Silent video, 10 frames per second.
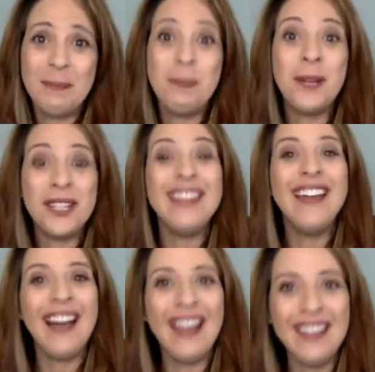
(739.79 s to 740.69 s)
but
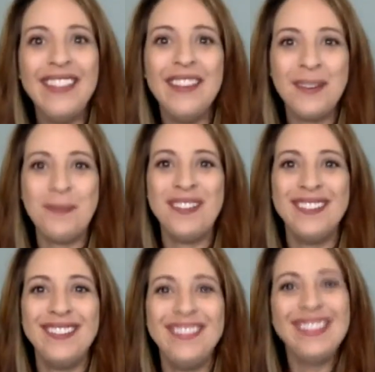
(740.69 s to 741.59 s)
guide them.
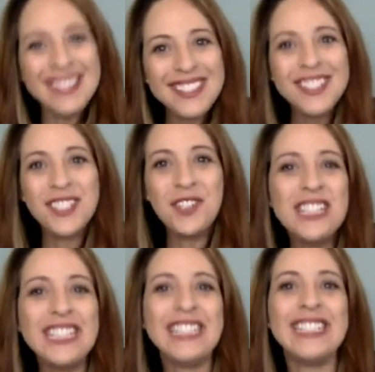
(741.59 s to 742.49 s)
That's the
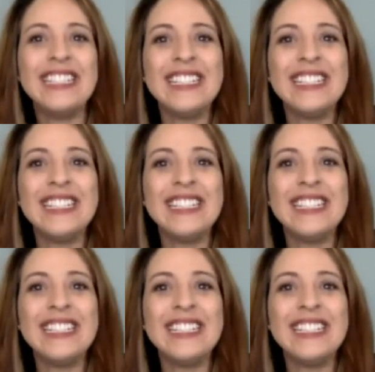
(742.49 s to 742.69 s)
trick.